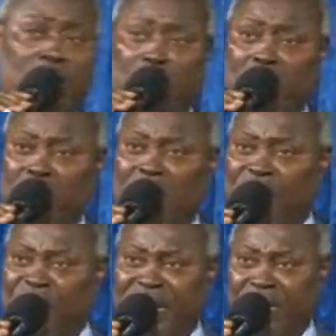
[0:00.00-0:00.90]
but they were not
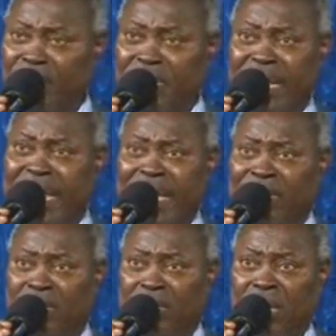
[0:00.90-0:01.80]
afraid of
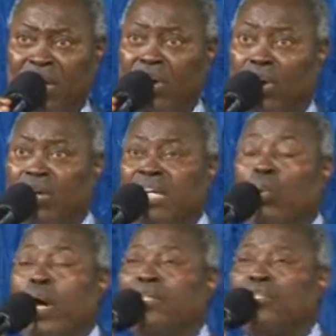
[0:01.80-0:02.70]
death. All they were